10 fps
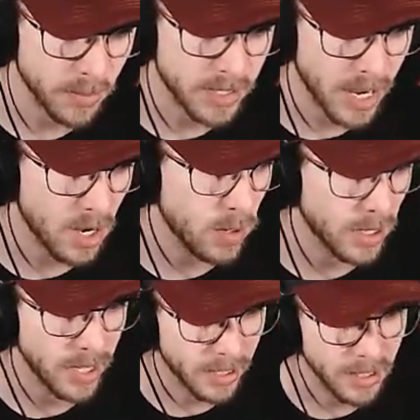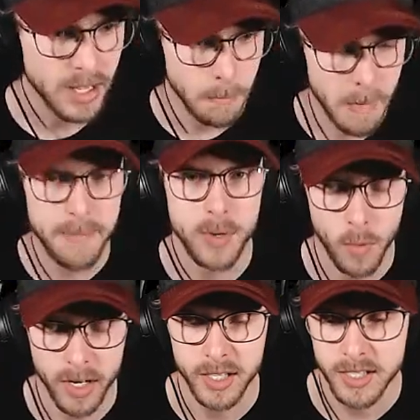It's kind of what like made me
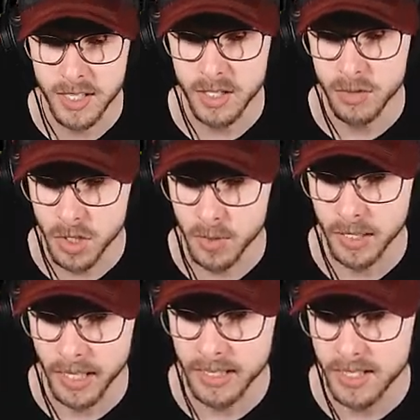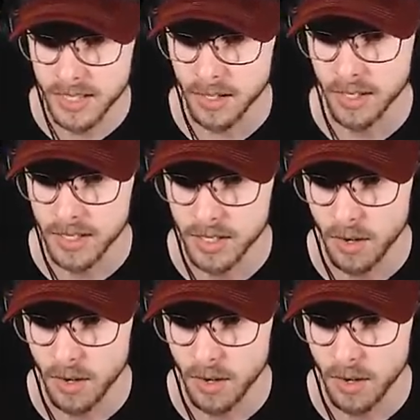want to continue doing like this series,